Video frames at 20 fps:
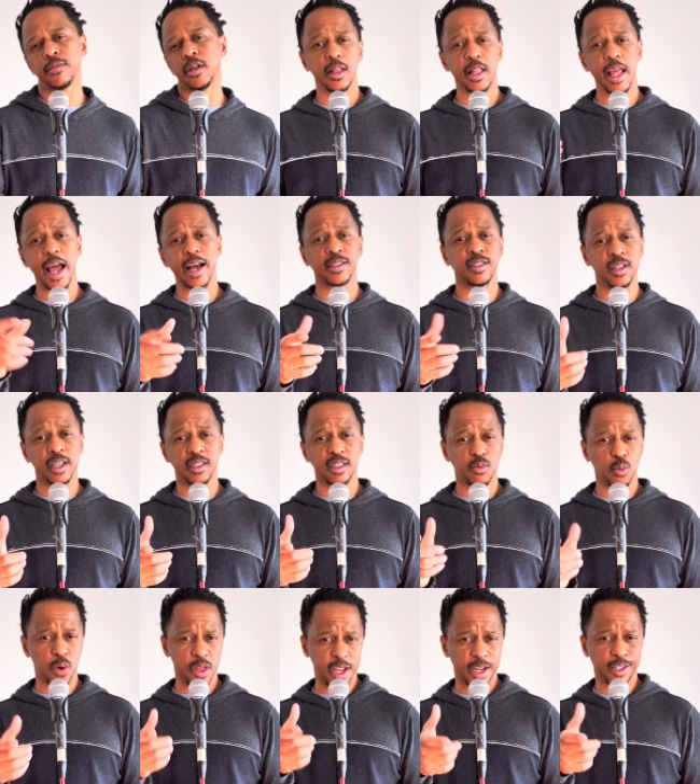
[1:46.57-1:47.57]
They exist
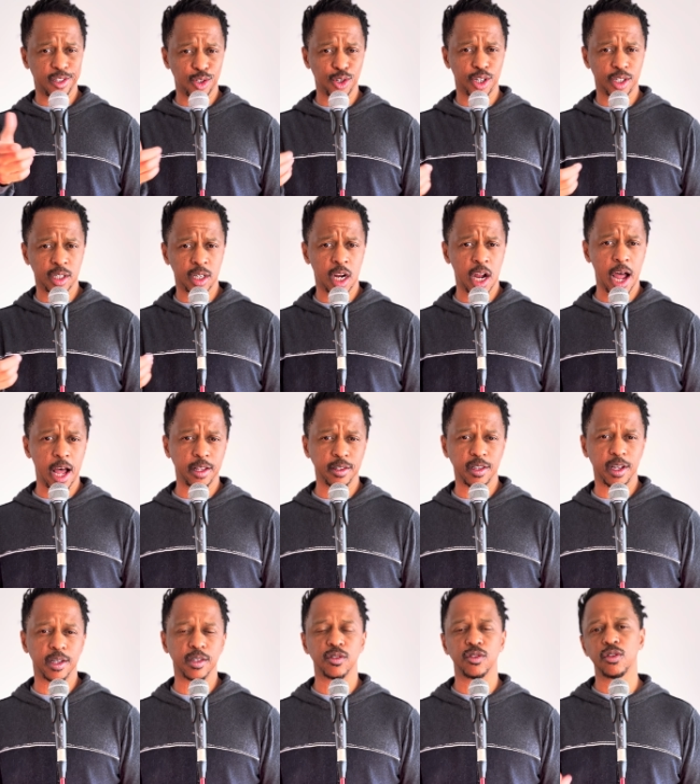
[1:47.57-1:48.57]
within a certain
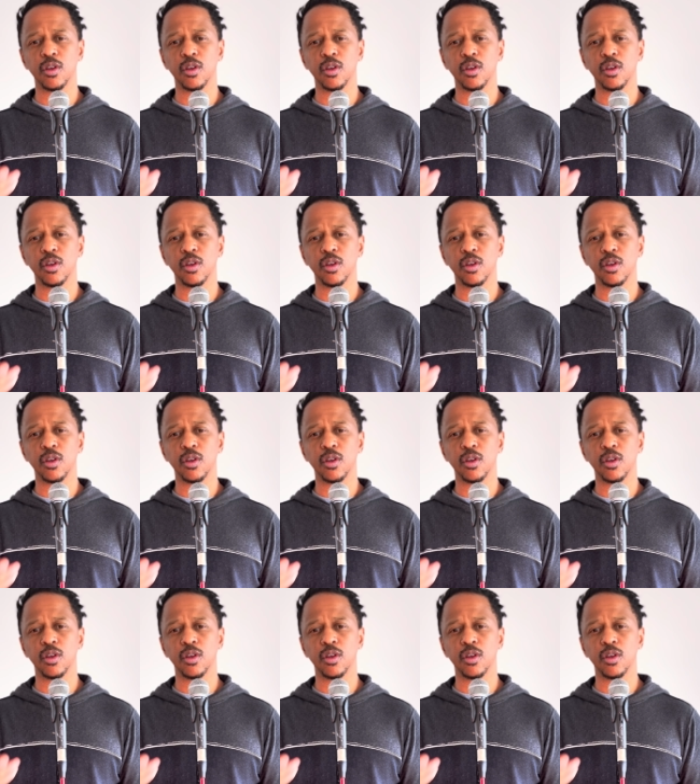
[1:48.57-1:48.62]
context.